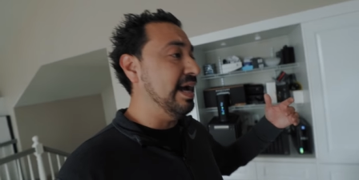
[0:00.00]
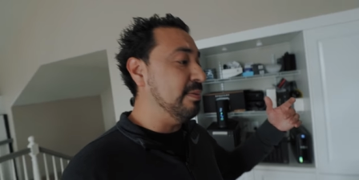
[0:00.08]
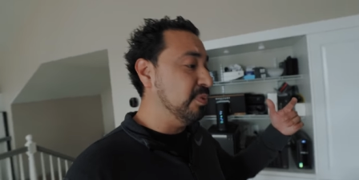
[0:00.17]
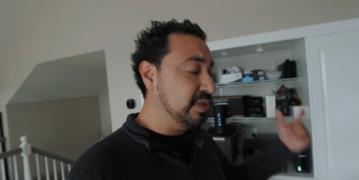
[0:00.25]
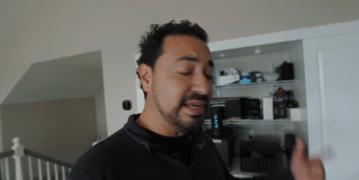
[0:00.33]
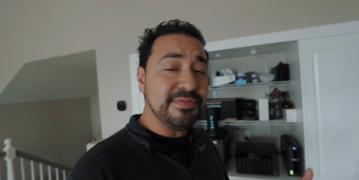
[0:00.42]
I
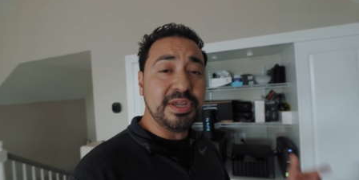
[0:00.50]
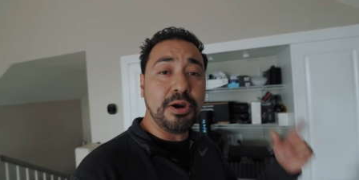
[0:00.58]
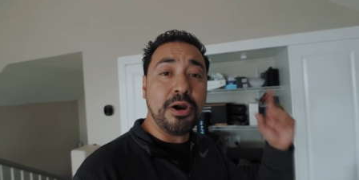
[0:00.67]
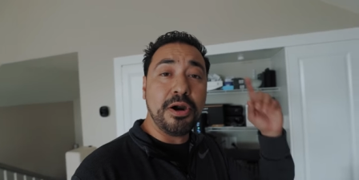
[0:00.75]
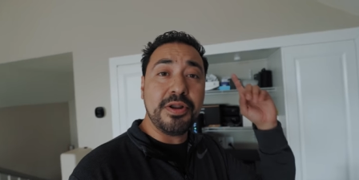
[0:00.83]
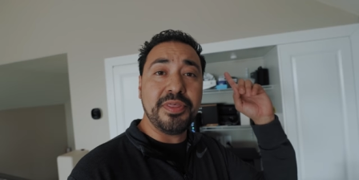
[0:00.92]
believe they
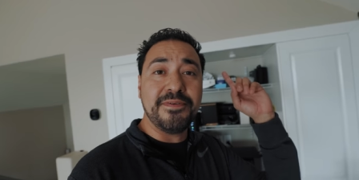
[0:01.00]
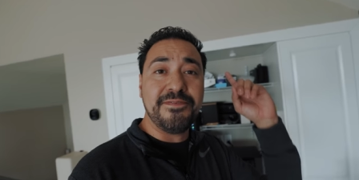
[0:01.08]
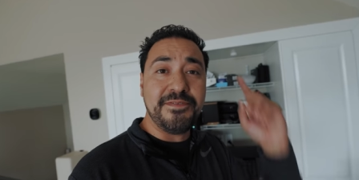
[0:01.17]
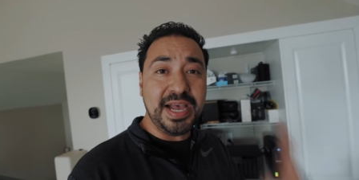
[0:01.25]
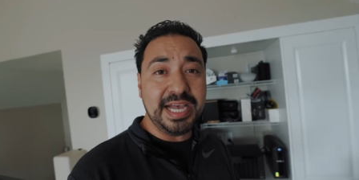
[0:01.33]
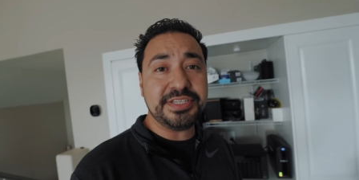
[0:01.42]
are the
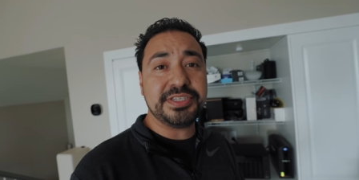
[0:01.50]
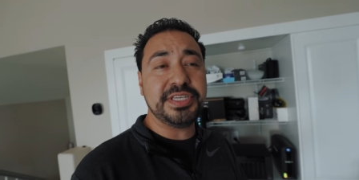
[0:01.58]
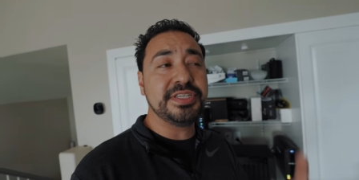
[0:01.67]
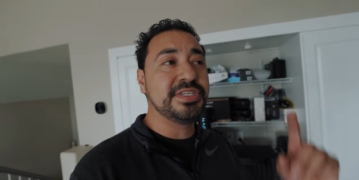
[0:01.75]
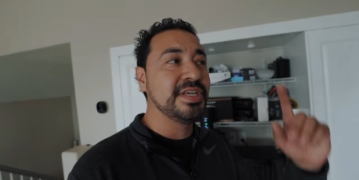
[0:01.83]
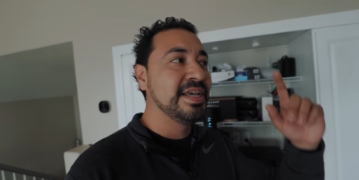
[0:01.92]

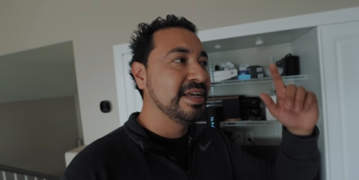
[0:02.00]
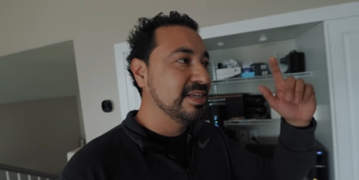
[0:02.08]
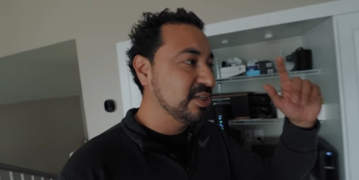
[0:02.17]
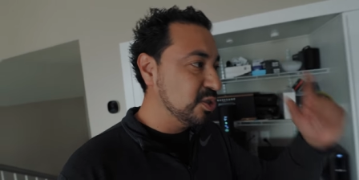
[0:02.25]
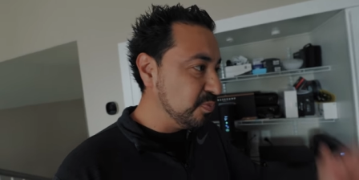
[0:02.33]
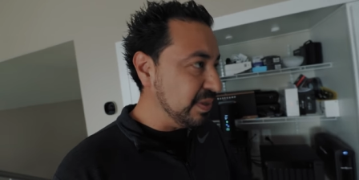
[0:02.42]
fastest
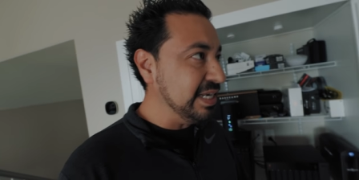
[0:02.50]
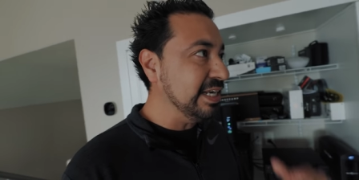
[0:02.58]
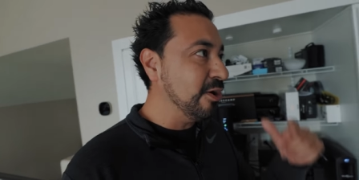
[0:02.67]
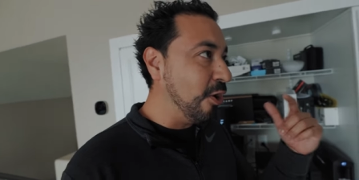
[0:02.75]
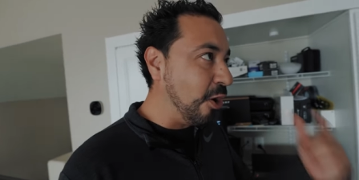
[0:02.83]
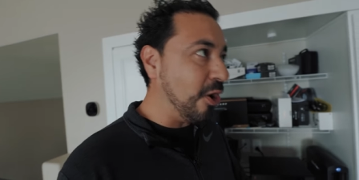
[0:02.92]

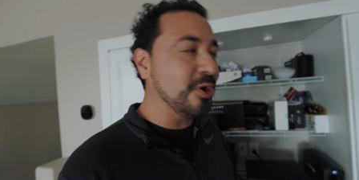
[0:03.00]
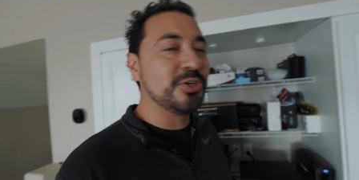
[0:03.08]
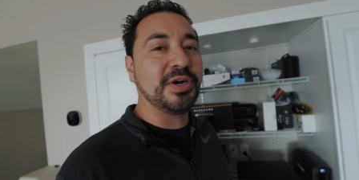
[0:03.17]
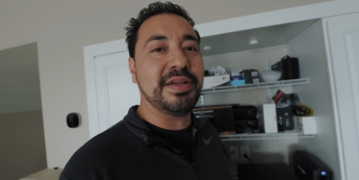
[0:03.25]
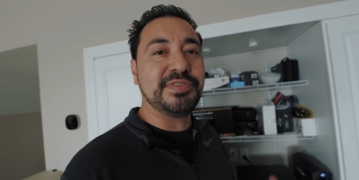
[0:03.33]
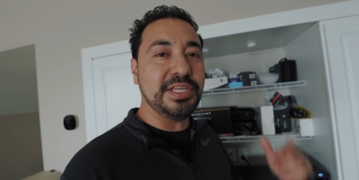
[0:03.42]
spinning hard
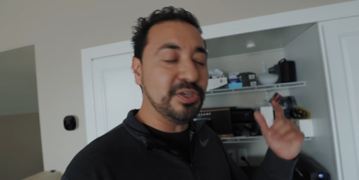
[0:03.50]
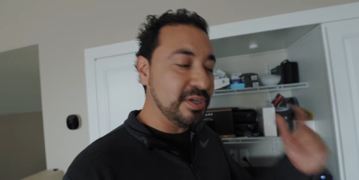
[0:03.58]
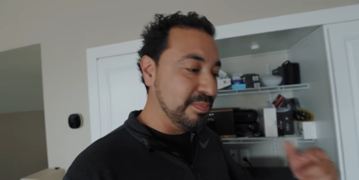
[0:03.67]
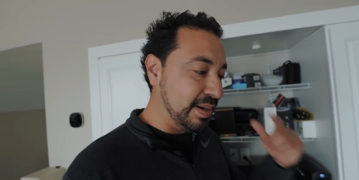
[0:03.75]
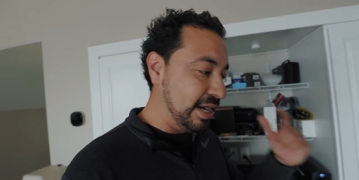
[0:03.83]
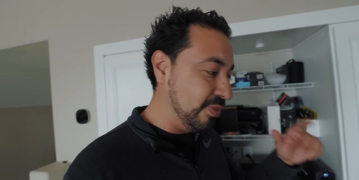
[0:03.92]
drives that you
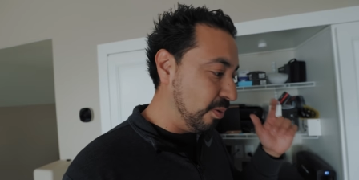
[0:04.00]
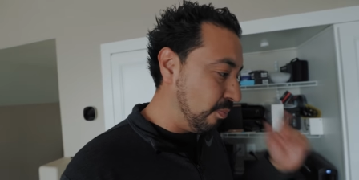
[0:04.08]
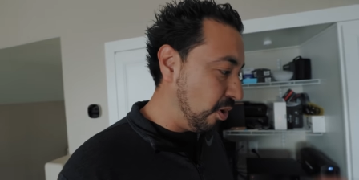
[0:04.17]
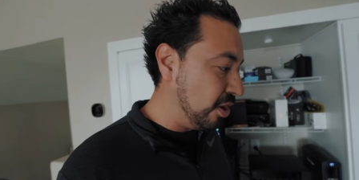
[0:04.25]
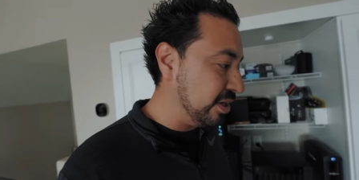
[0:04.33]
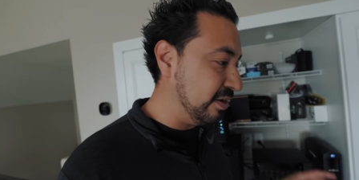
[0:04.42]
can buy on the
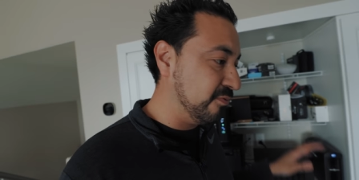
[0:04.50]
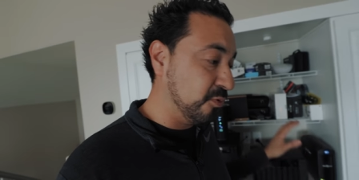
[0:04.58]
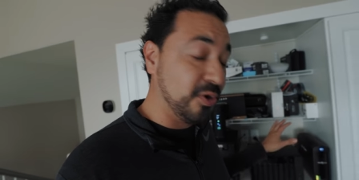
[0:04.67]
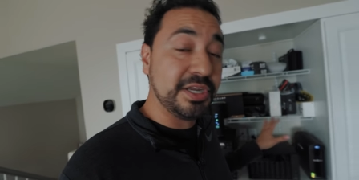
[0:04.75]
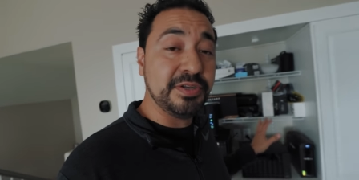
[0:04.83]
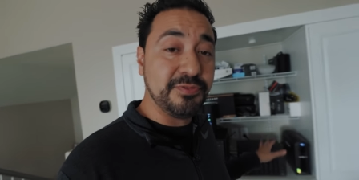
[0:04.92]
market
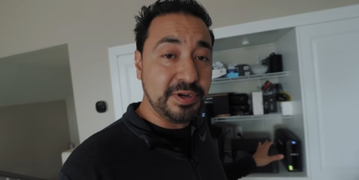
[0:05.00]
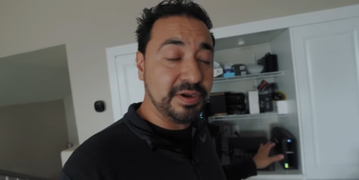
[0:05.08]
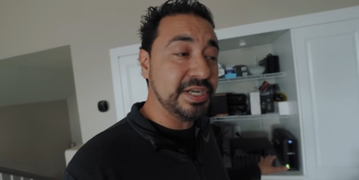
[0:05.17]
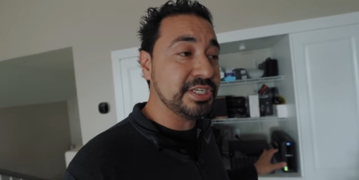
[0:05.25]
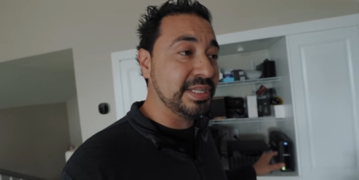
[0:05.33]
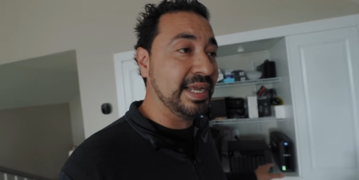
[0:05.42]
for a
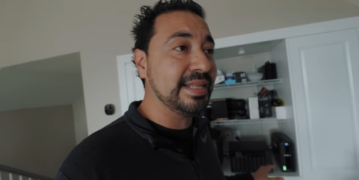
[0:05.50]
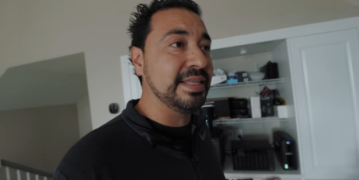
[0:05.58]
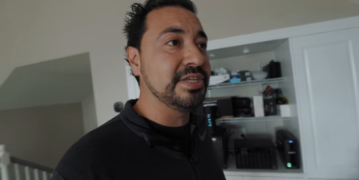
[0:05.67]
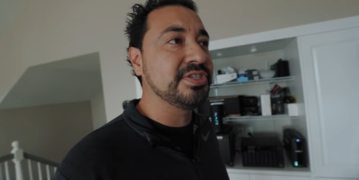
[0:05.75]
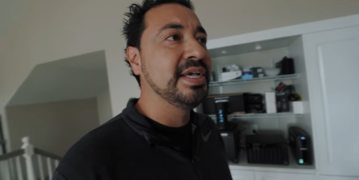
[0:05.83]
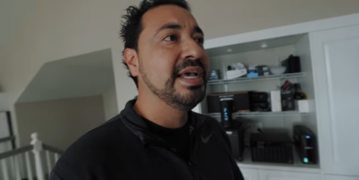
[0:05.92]
configuration like
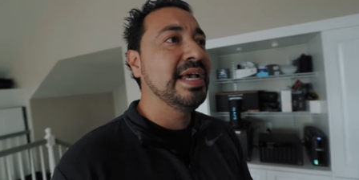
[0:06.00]
this,